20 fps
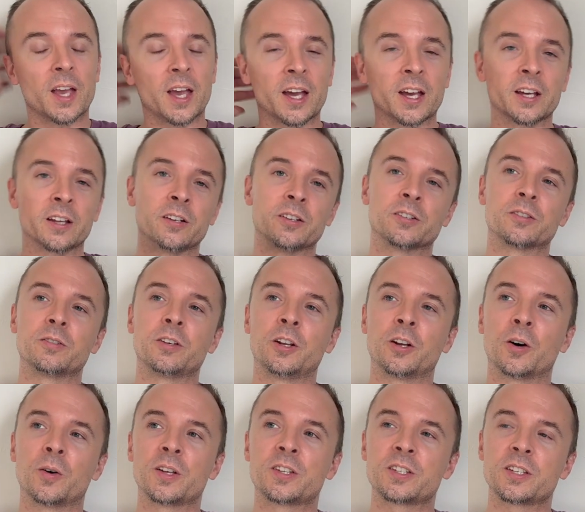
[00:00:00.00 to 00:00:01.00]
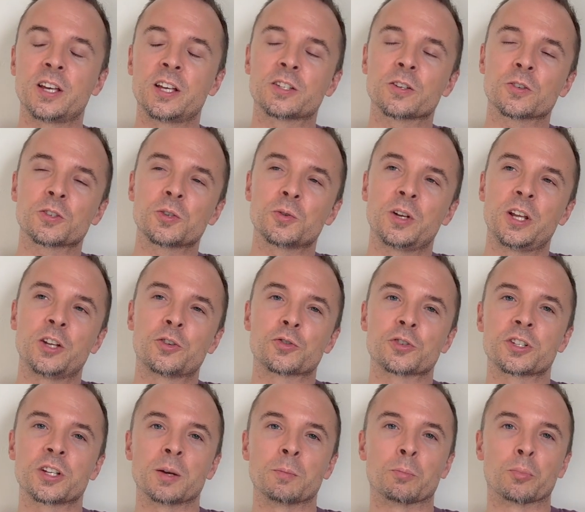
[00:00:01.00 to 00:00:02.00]
And, it's also an
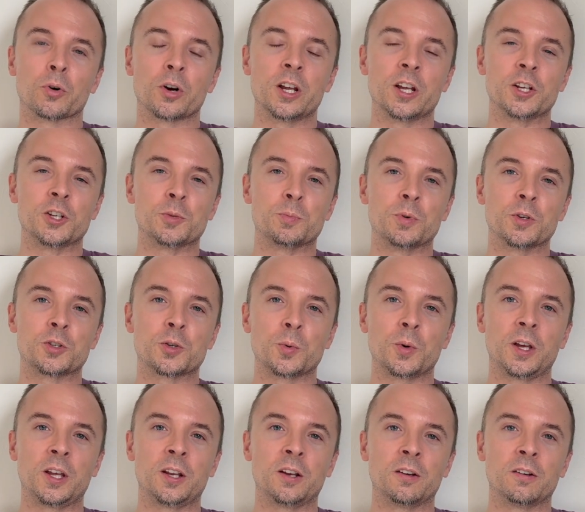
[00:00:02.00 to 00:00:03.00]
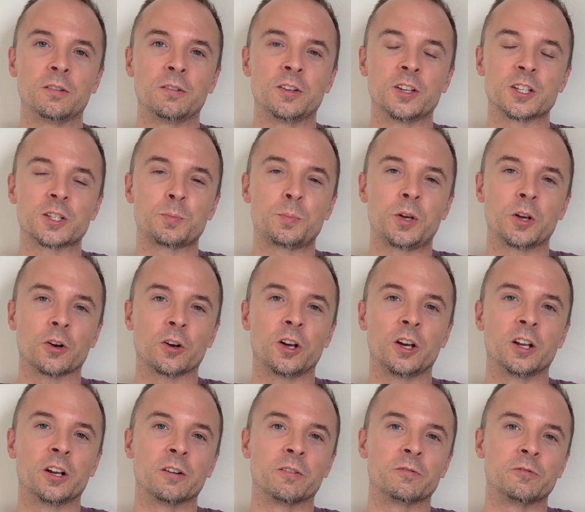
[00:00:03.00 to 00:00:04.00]
interesting bridge between this
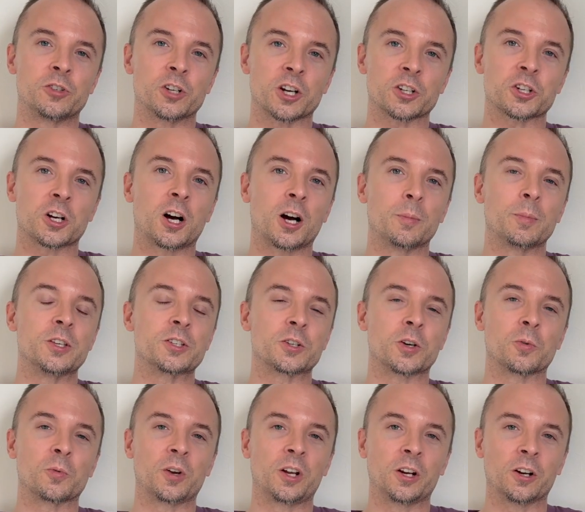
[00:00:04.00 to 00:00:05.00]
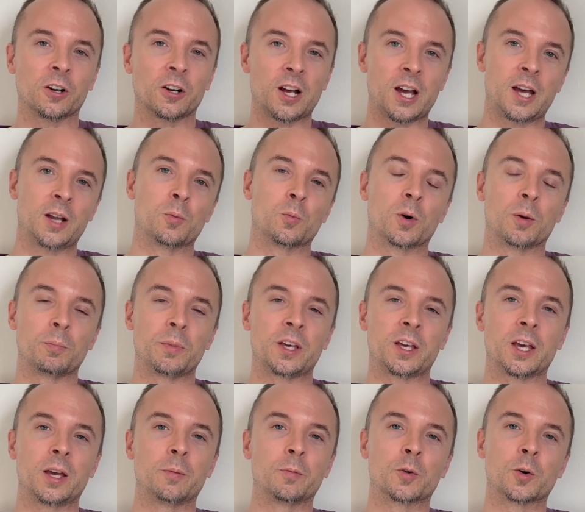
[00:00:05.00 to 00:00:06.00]
period of Josh Homme's career and what
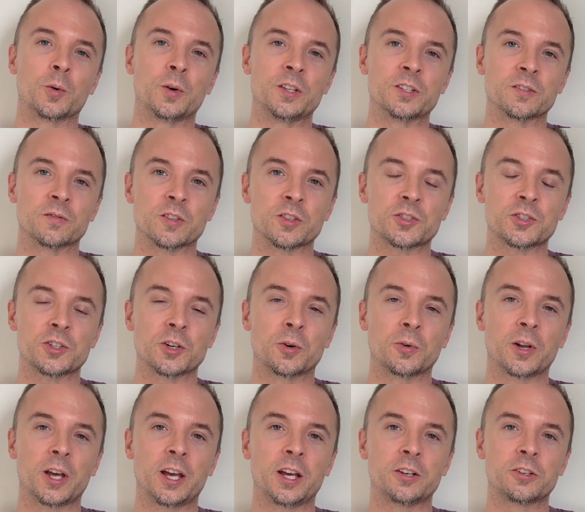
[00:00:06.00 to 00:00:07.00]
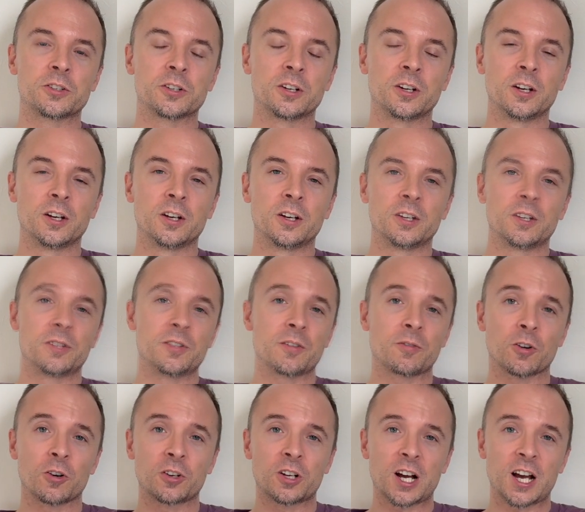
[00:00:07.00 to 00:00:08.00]
became Queens of the Stone Age. If
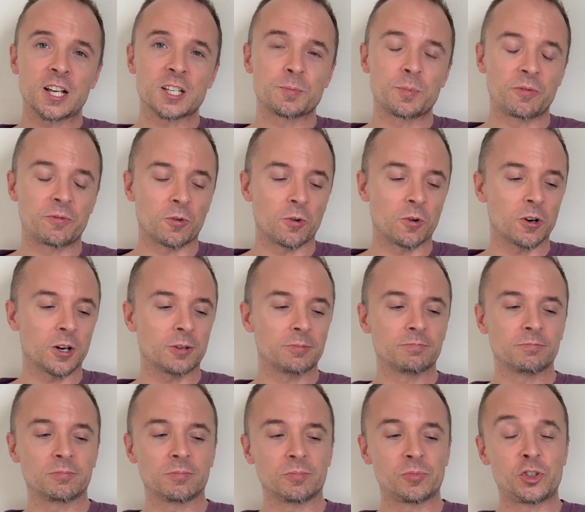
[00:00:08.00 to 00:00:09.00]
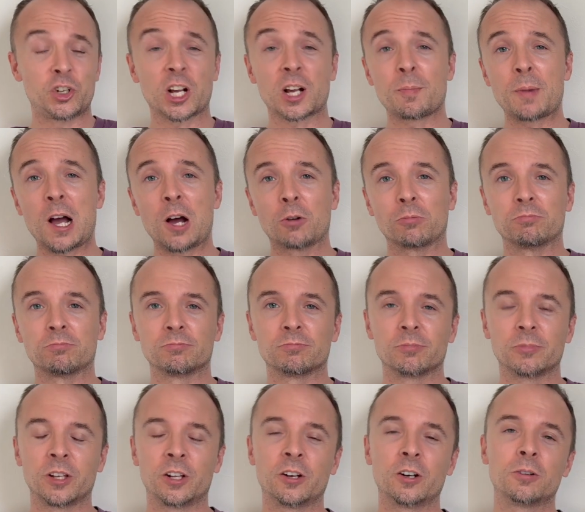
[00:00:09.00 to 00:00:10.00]
you've never heard Kyuss before, check them
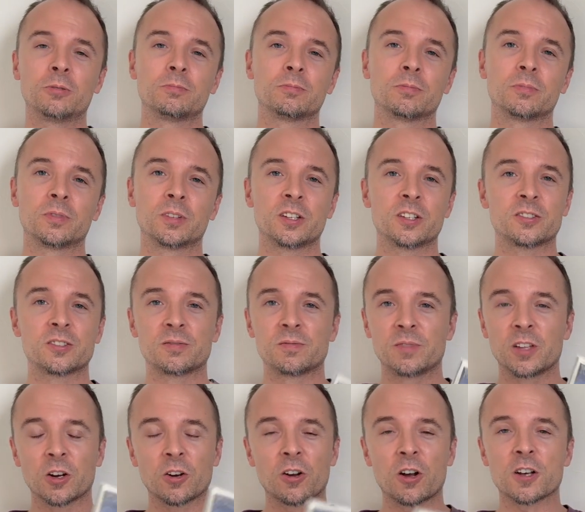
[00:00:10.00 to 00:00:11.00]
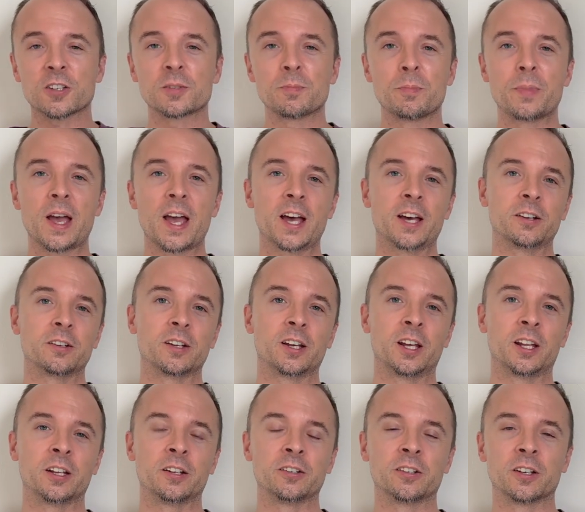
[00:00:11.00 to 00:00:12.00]
out. They're an awesome
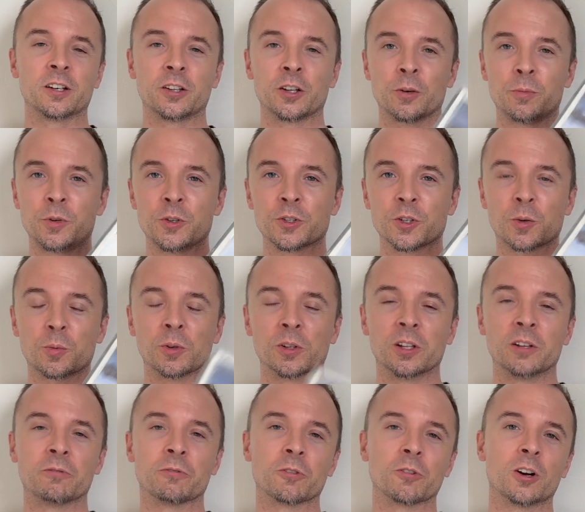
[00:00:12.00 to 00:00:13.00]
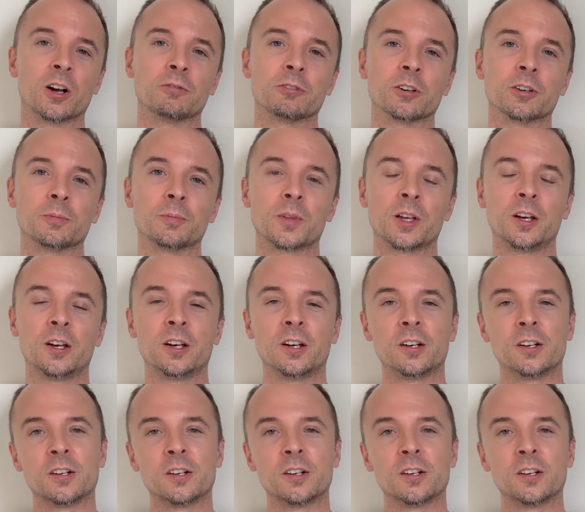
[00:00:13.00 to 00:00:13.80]
band, and their music will live forever.